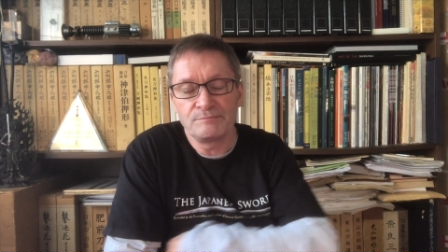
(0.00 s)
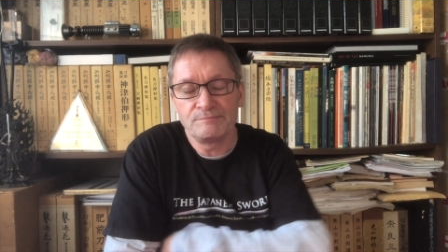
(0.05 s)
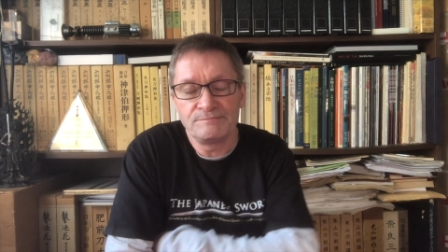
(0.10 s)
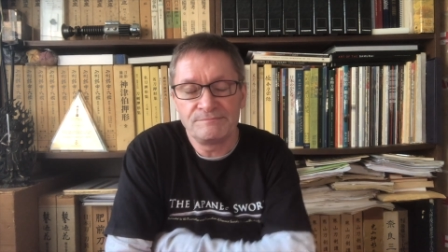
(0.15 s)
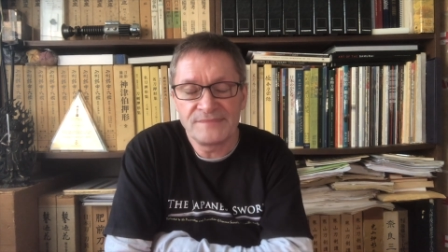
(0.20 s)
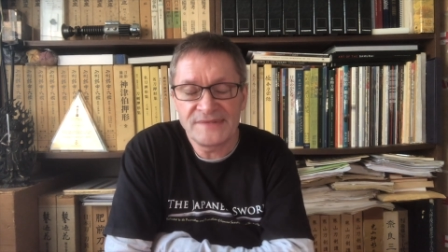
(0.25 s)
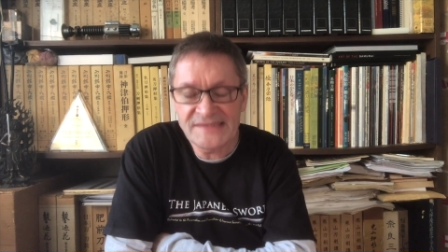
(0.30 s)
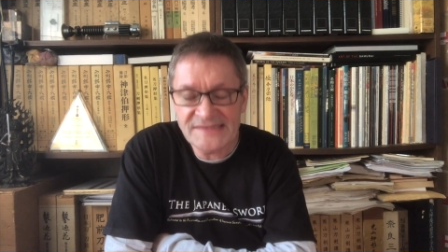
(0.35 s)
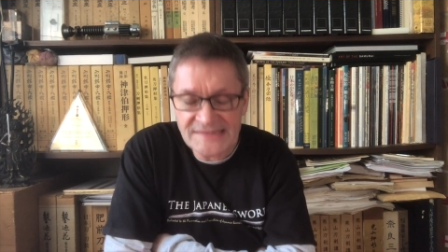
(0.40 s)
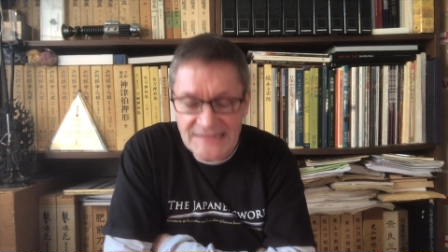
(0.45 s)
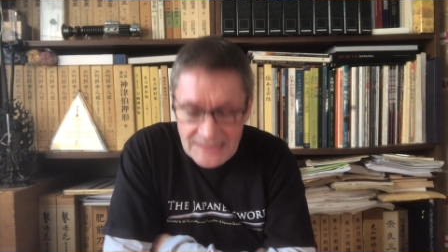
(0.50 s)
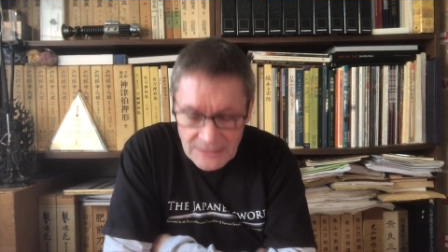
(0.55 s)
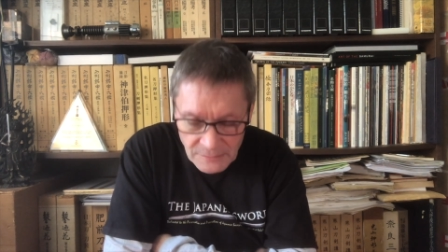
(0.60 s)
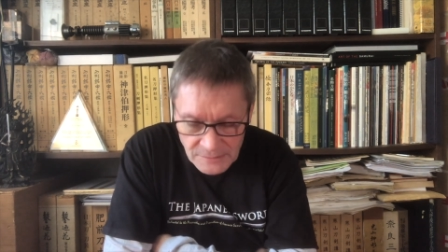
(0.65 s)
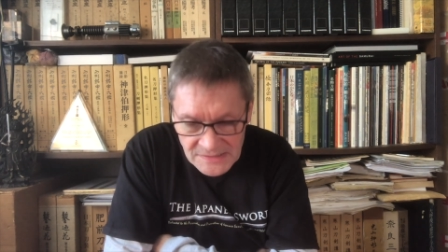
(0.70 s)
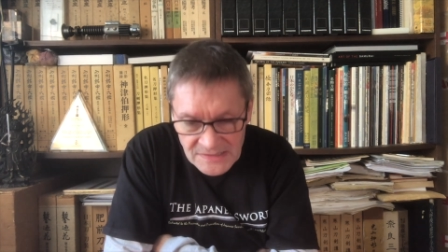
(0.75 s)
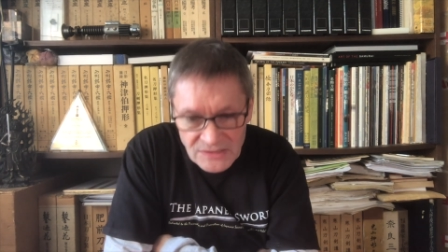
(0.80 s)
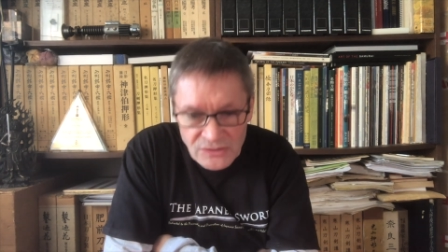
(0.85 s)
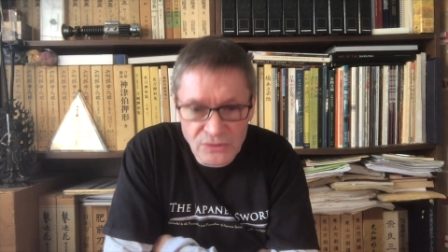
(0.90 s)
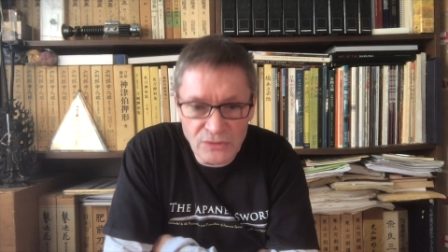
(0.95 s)
said I was
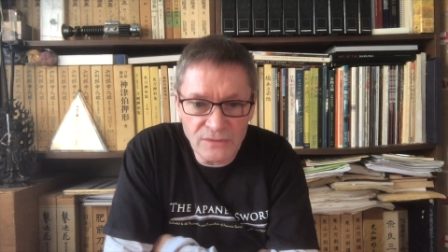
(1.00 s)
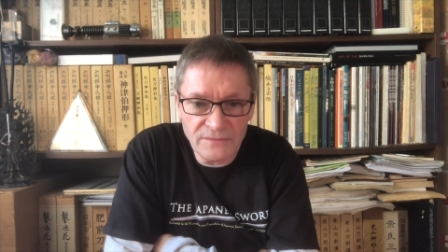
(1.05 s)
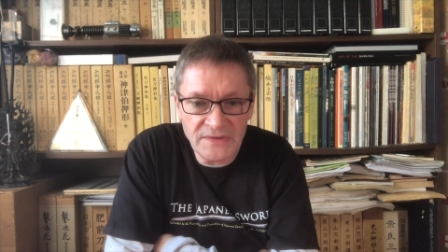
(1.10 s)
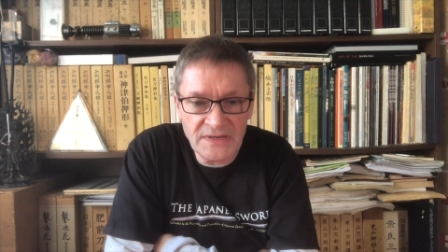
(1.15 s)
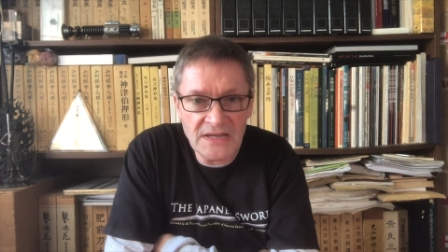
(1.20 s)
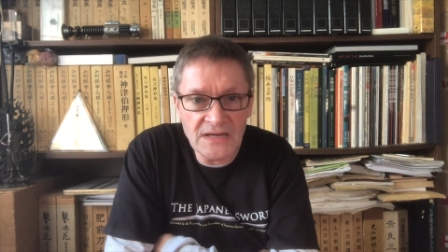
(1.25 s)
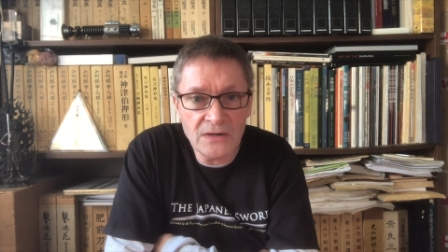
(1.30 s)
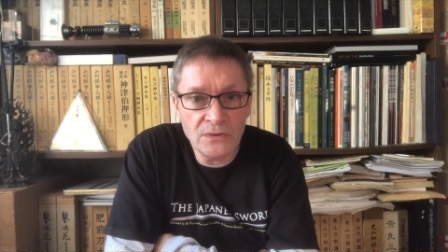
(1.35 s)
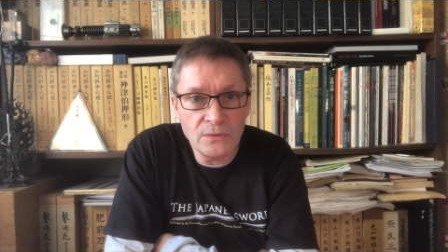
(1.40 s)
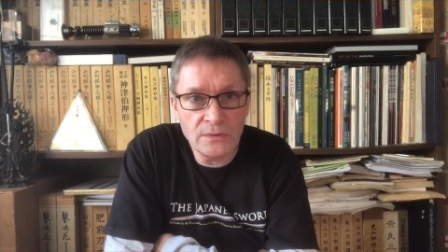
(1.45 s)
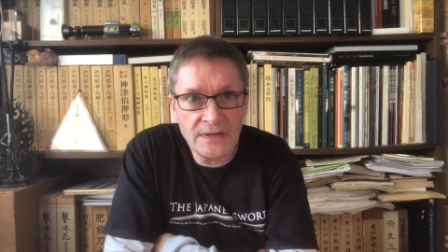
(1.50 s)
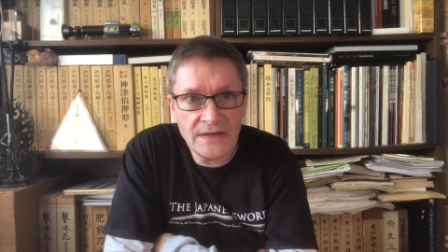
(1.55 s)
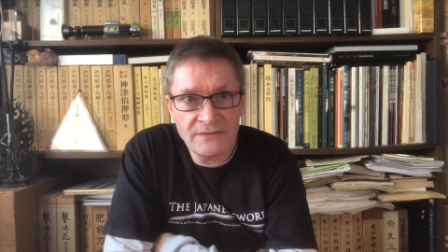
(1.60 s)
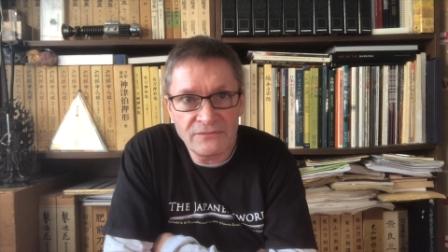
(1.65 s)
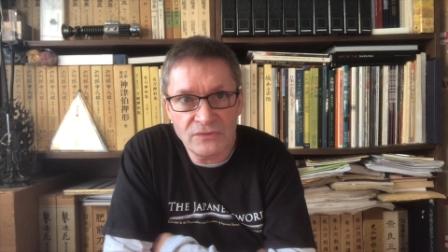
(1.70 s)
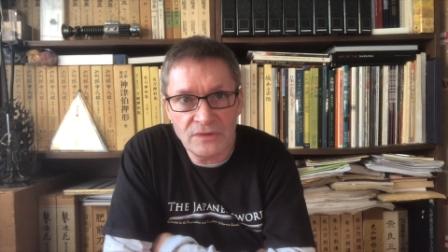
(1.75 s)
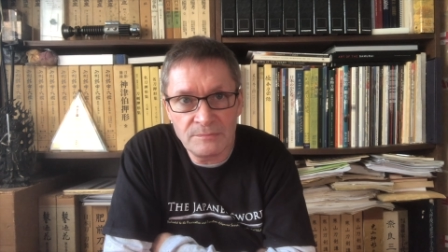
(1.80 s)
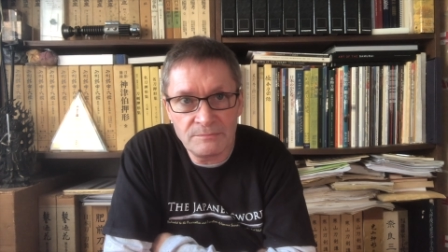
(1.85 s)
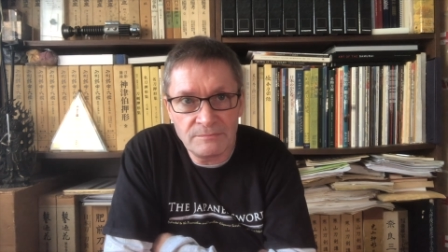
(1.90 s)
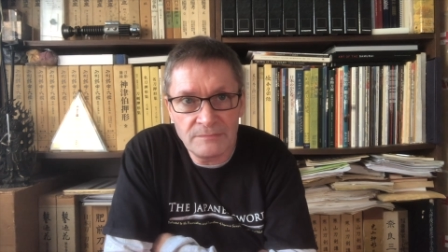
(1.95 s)
going to do a
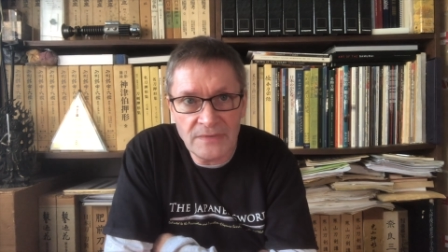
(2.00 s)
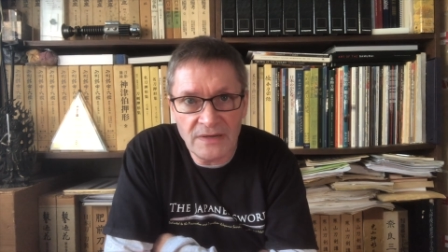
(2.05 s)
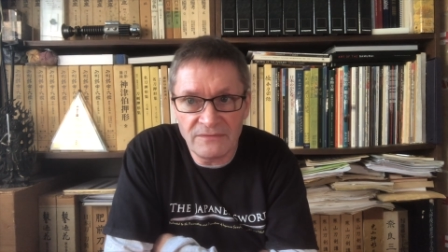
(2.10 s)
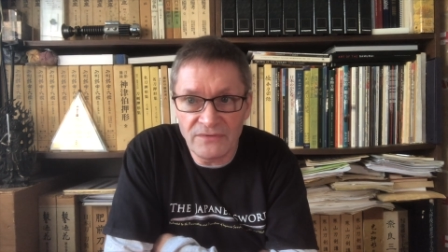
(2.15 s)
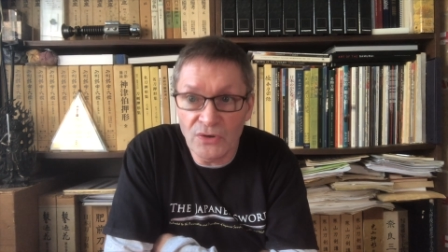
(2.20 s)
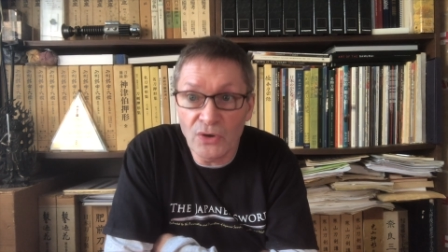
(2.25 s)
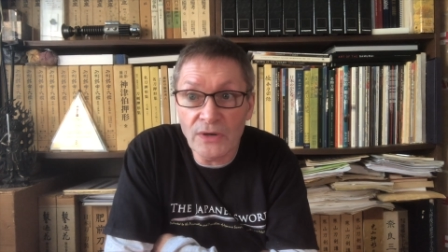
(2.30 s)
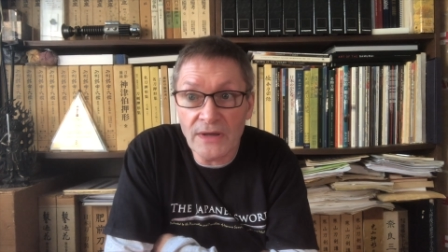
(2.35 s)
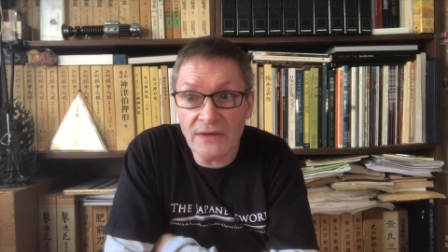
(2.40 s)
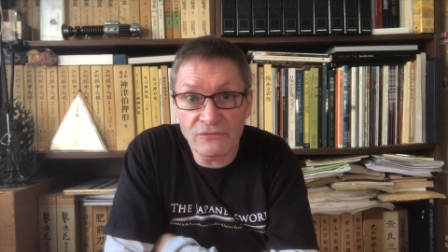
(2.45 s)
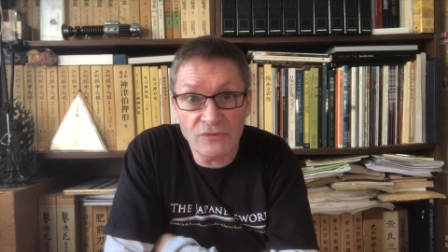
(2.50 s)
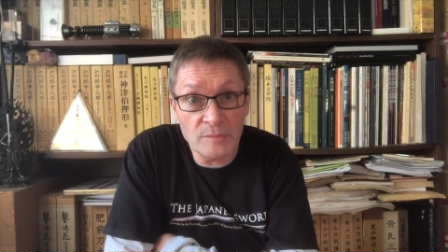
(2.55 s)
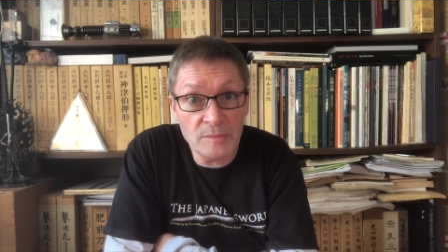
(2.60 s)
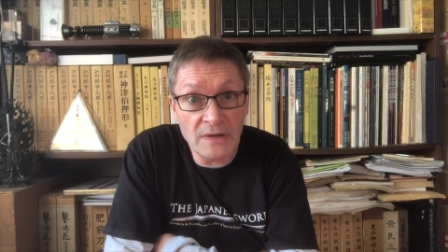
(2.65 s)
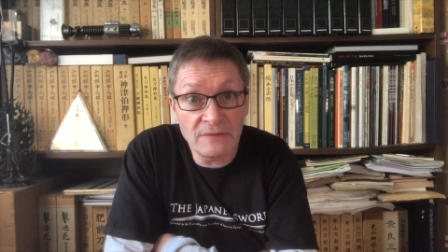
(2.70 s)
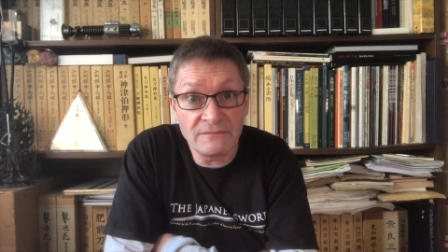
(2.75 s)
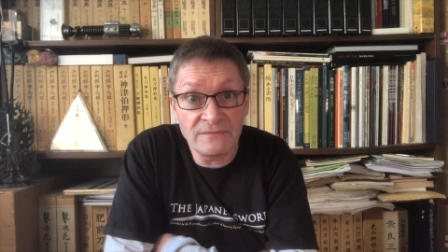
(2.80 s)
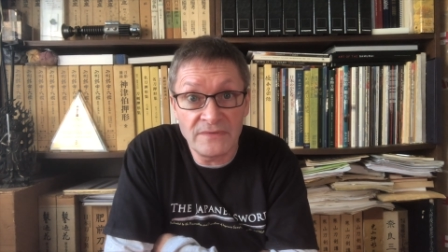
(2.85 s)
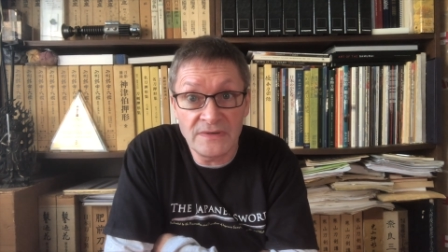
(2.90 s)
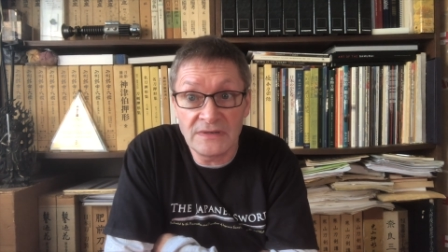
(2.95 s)
vlog every
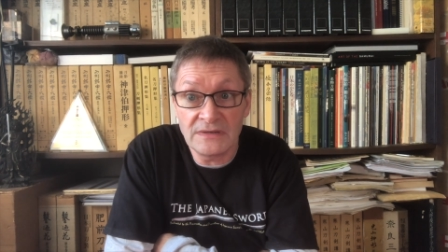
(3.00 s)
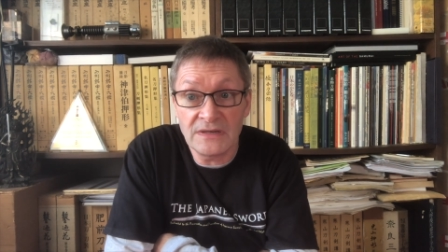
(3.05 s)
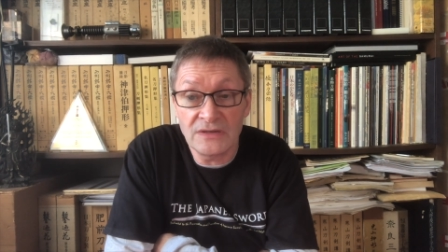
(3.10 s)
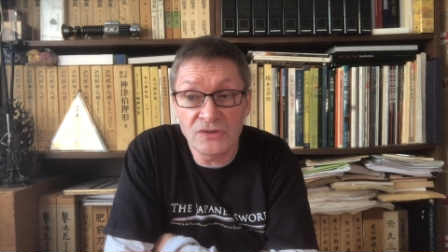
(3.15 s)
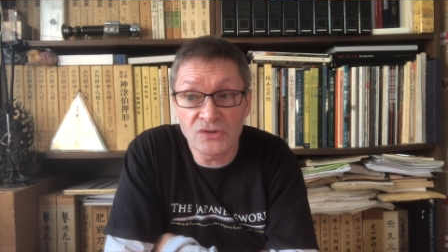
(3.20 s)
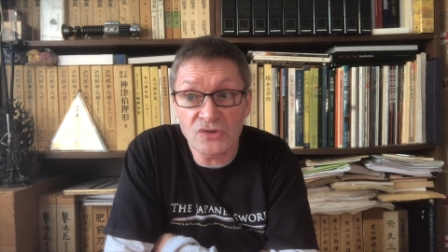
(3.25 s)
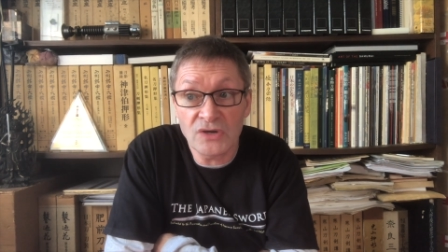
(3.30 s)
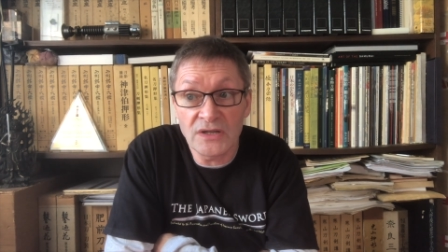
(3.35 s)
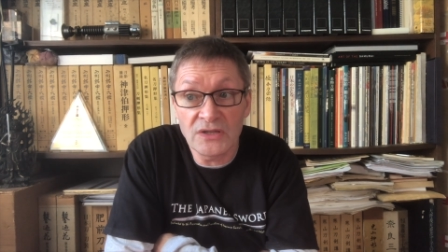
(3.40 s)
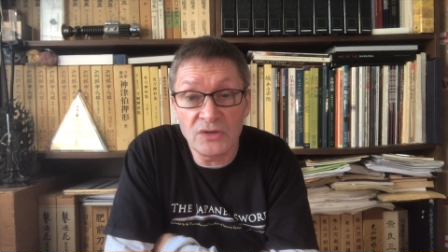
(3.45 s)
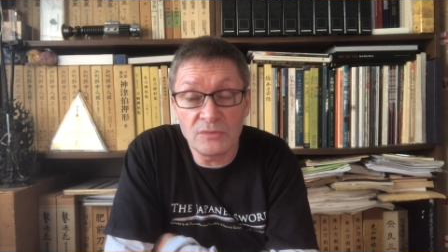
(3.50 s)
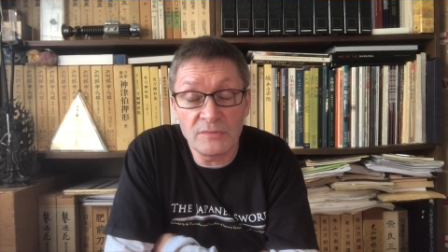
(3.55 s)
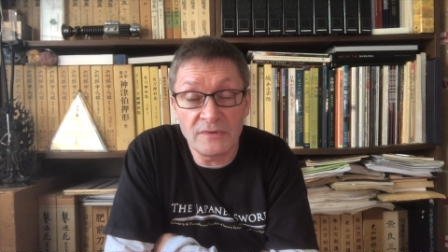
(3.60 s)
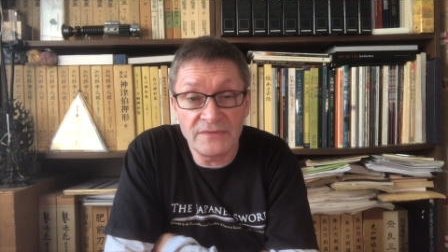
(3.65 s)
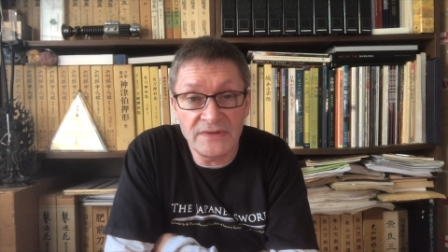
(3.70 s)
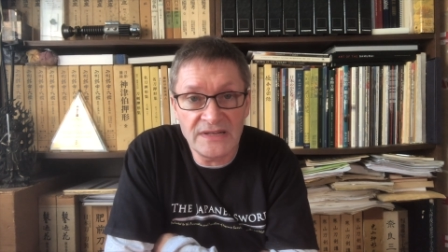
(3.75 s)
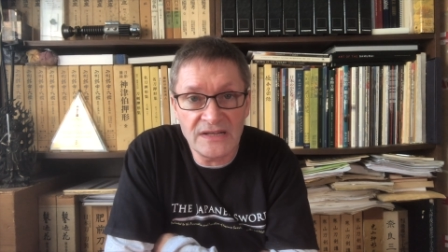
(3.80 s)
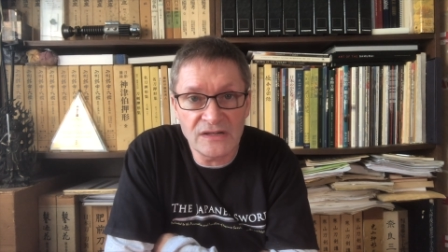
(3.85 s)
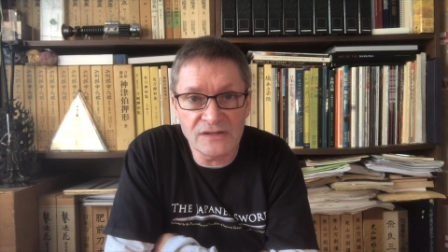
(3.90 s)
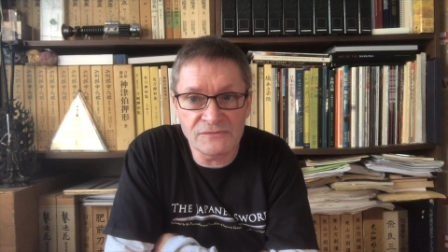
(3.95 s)
month, and try and do my
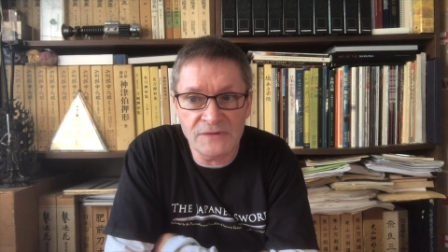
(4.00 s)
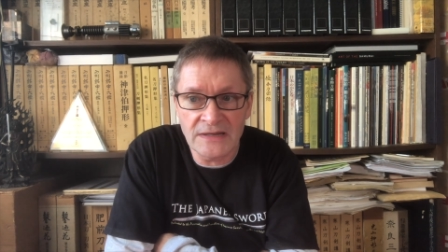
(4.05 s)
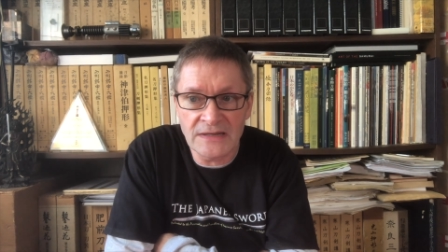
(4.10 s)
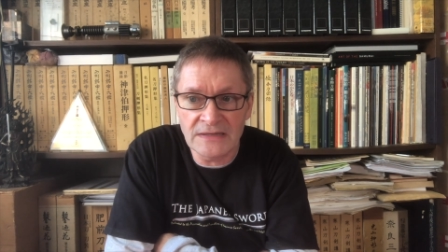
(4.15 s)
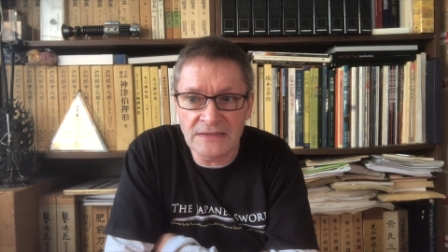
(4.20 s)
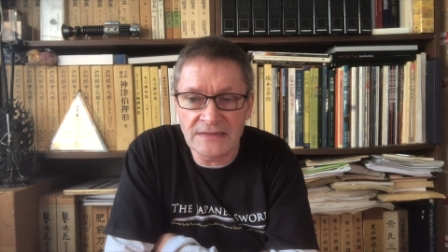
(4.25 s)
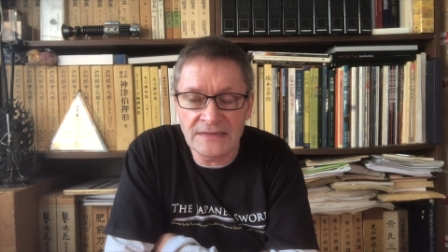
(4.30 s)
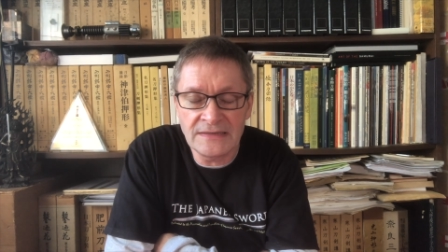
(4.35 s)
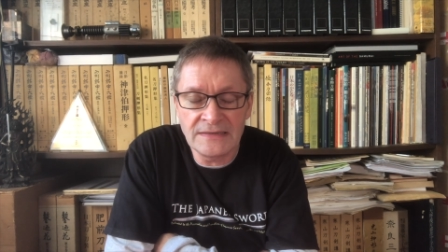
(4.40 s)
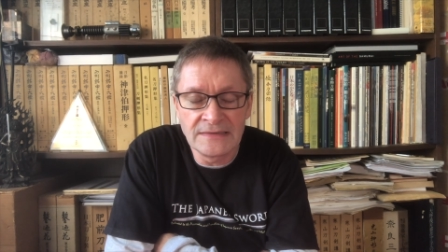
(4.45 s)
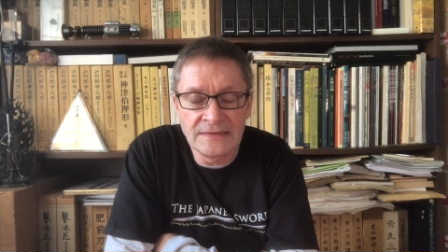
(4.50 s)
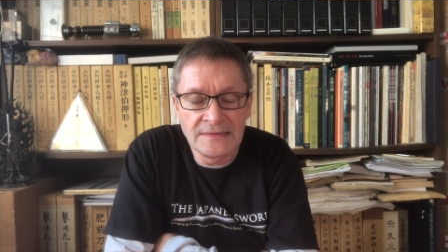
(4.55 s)
videos regularly,